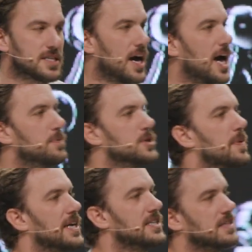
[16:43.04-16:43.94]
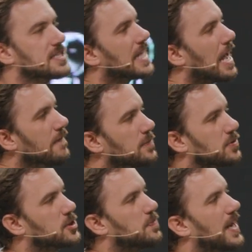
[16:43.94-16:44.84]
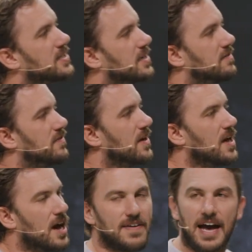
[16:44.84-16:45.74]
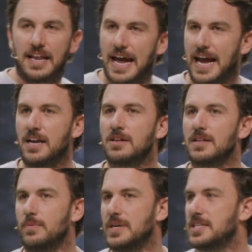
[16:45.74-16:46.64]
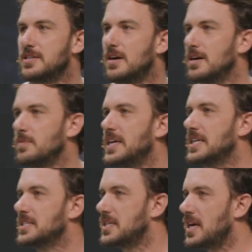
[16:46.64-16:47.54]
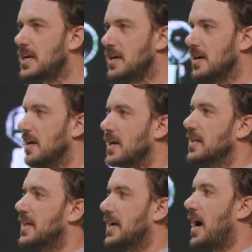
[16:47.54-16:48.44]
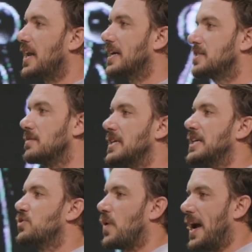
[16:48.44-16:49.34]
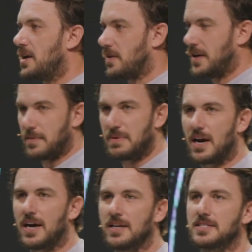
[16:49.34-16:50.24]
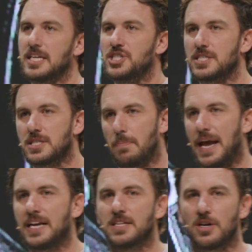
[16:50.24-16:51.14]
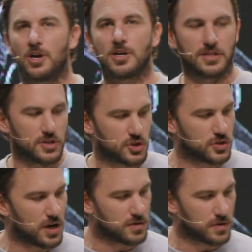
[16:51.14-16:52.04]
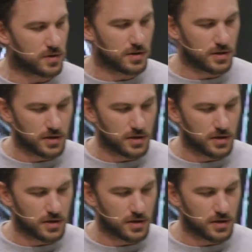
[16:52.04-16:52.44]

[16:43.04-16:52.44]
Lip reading: God perspective, this David perspective of how to handle it when it's hard, we can see that God has something greater in it beyond than just the pain and the hurt and the struggle.